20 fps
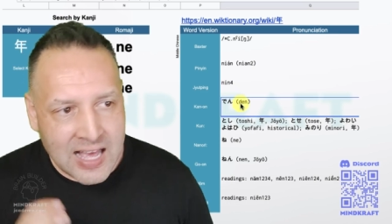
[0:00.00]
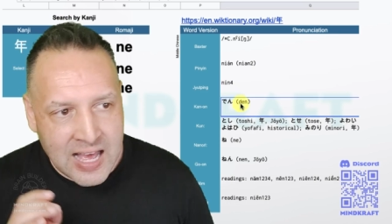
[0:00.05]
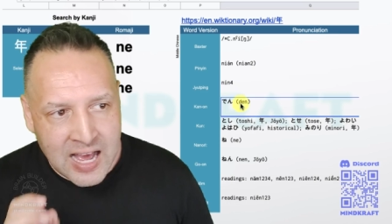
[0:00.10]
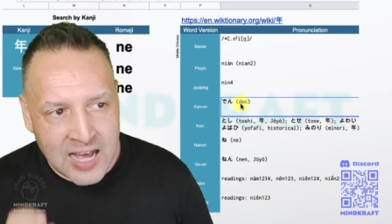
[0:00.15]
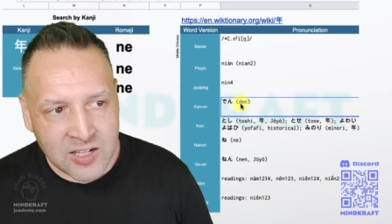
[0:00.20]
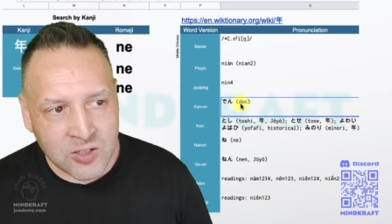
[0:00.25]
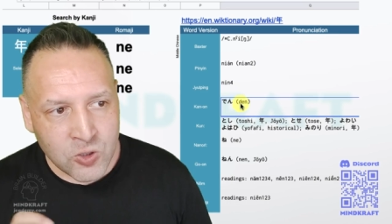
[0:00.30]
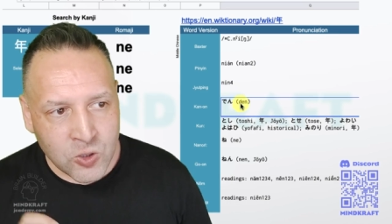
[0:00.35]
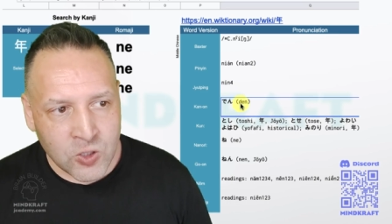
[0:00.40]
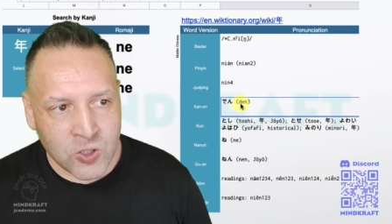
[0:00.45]

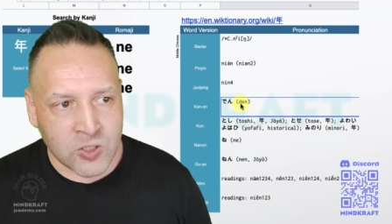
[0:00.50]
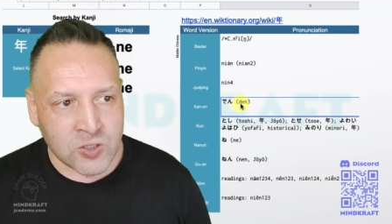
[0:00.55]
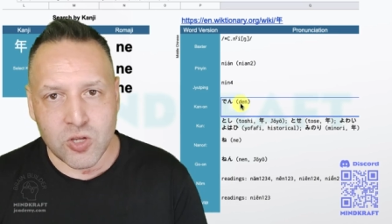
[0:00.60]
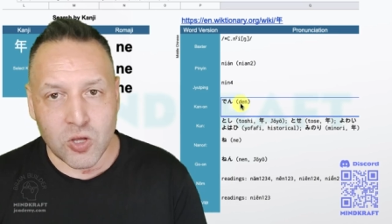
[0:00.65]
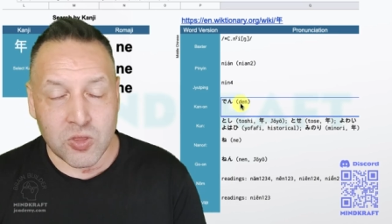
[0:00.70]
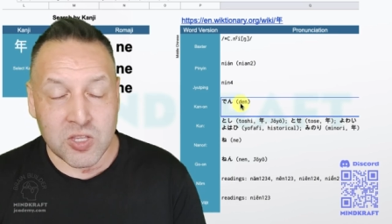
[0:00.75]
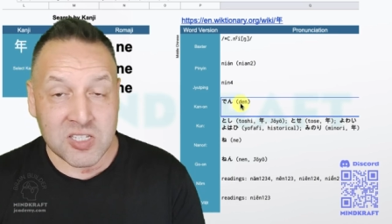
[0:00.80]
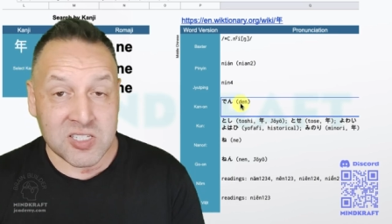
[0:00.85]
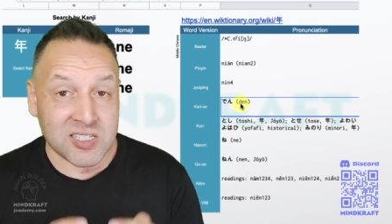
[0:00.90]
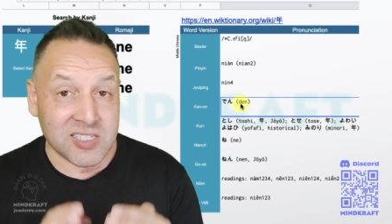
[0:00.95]
kan on. so
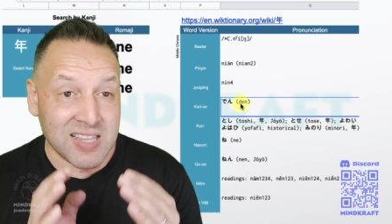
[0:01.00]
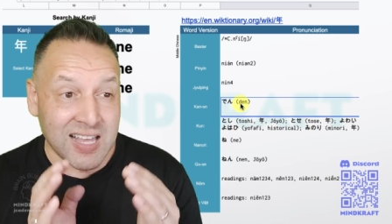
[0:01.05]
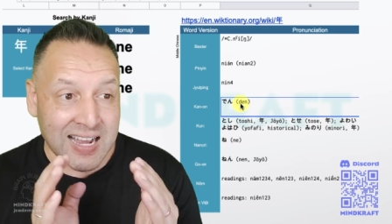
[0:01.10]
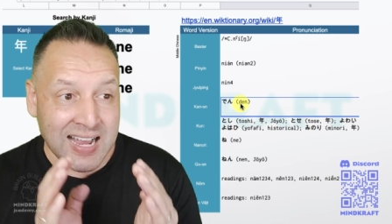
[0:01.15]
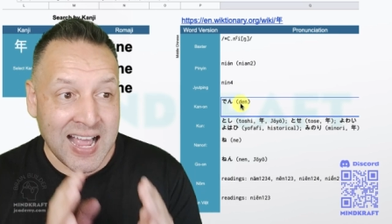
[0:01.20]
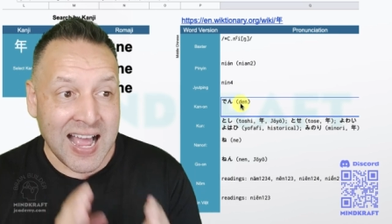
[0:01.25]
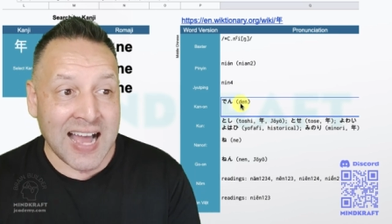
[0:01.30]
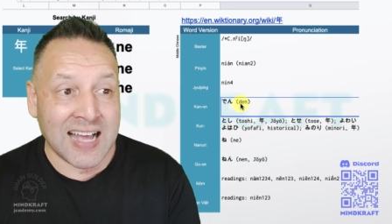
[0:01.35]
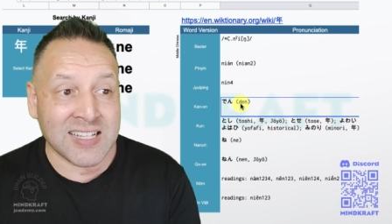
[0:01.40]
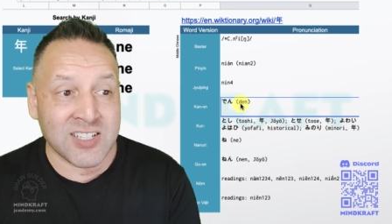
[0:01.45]
this is the
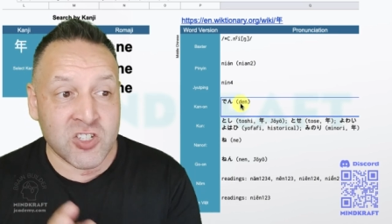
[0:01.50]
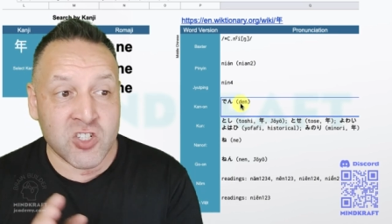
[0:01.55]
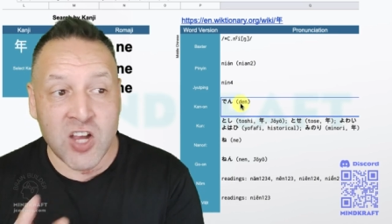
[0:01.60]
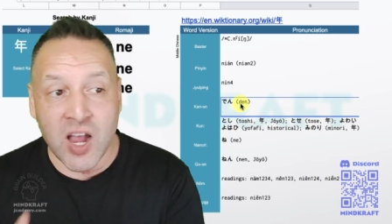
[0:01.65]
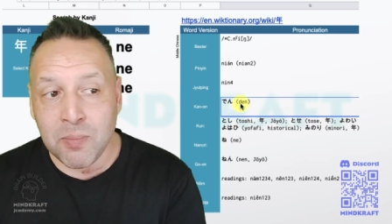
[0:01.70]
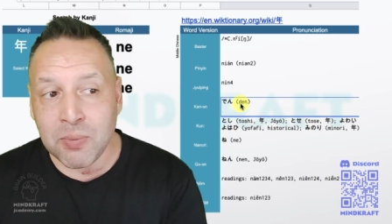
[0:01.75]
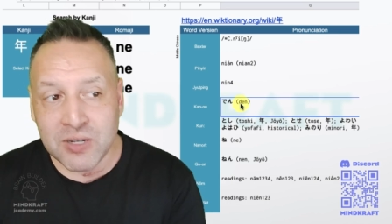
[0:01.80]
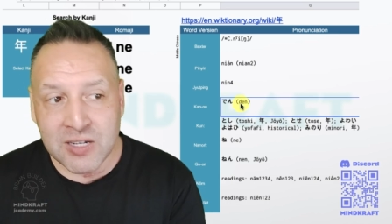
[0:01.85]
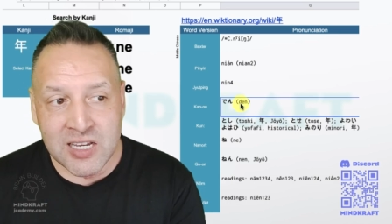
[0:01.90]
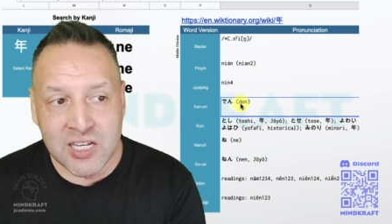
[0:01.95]
kan
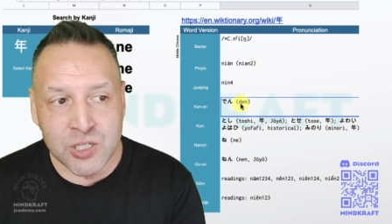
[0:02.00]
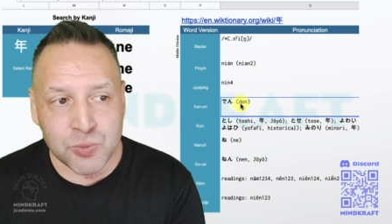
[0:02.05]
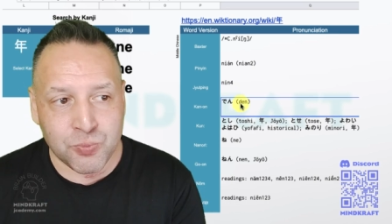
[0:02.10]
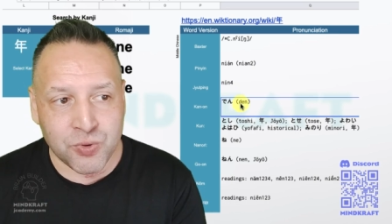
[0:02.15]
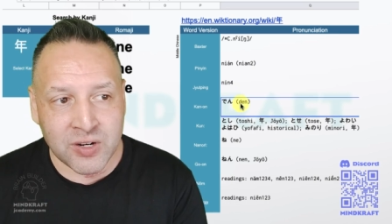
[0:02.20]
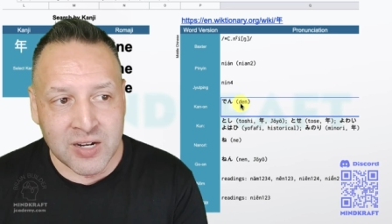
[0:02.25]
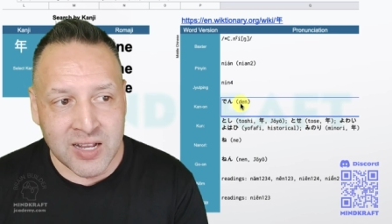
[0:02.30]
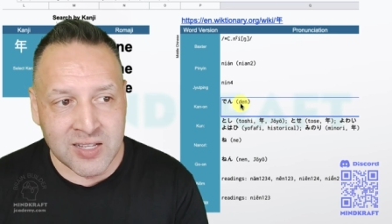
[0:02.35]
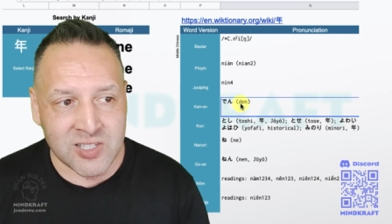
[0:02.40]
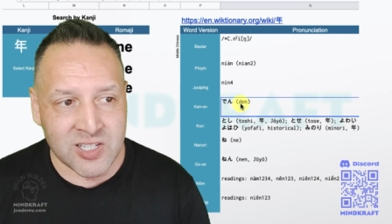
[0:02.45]
Japanese
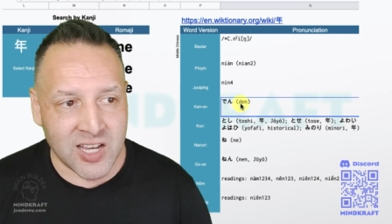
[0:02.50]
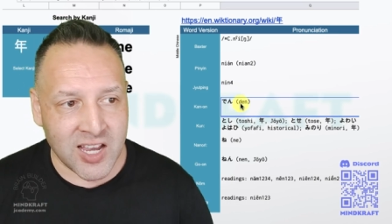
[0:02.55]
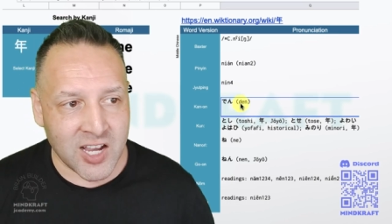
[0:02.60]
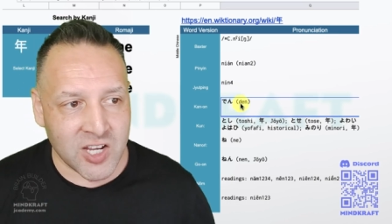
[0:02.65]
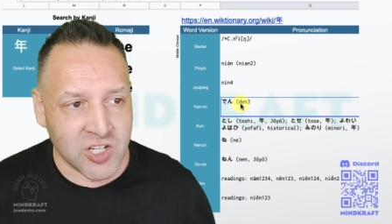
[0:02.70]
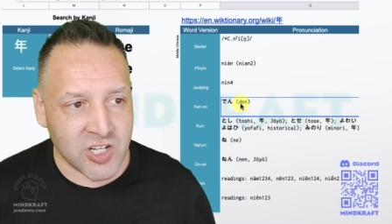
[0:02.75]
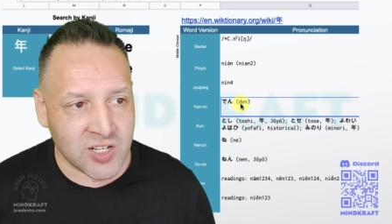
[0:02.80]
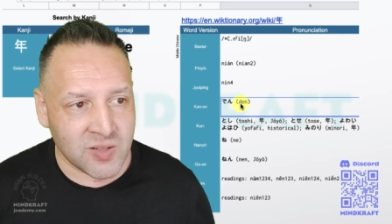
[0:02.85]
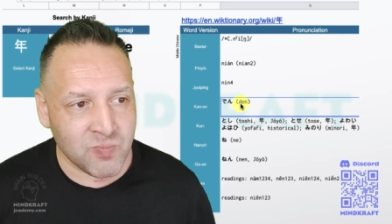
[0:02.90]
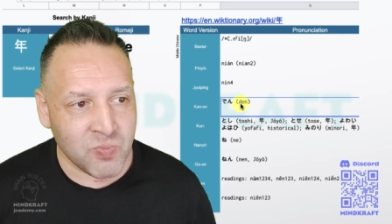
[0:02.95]

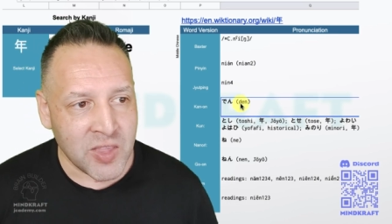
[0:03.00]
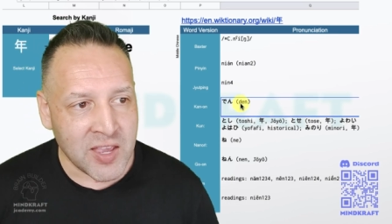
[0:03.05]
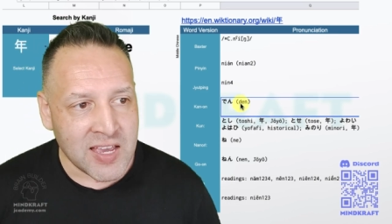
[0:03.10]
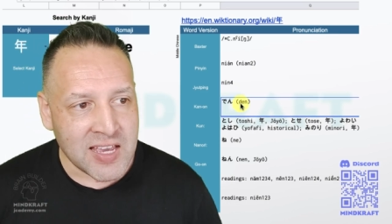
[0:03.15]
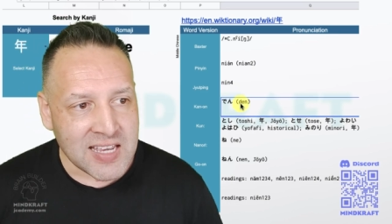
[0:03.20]
pronunciation